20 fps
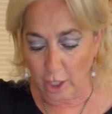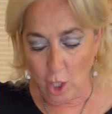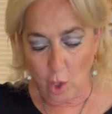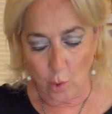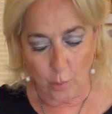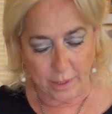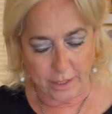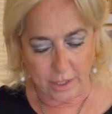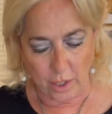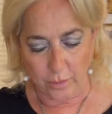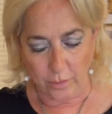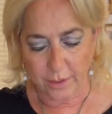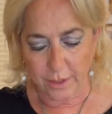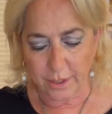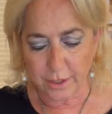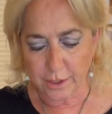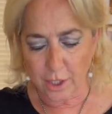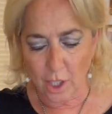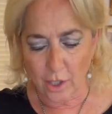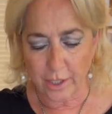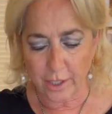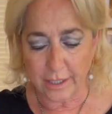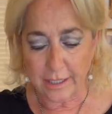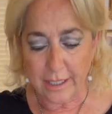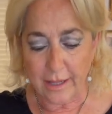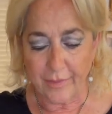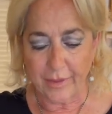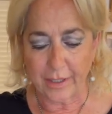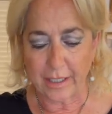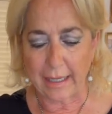We don't start
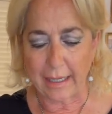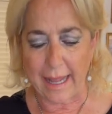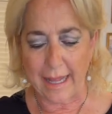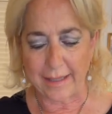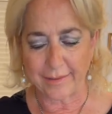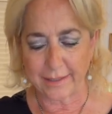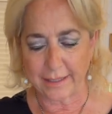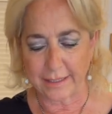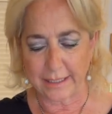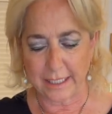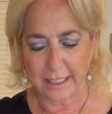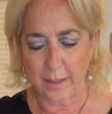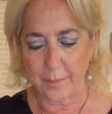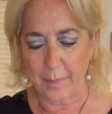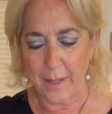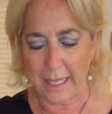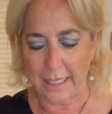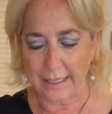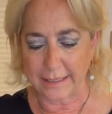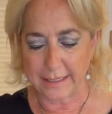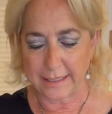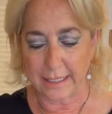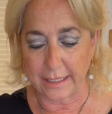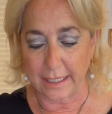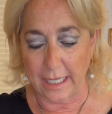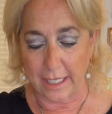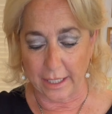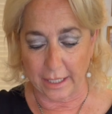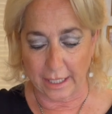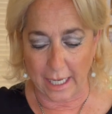the classic Neapolitan
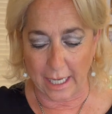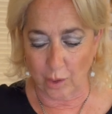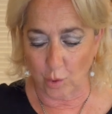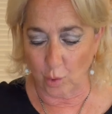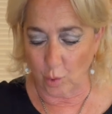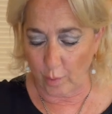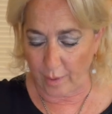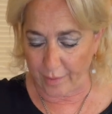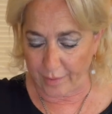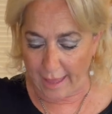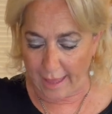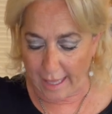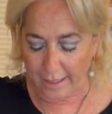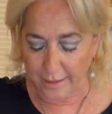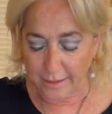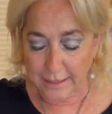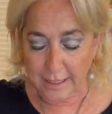ragu with that,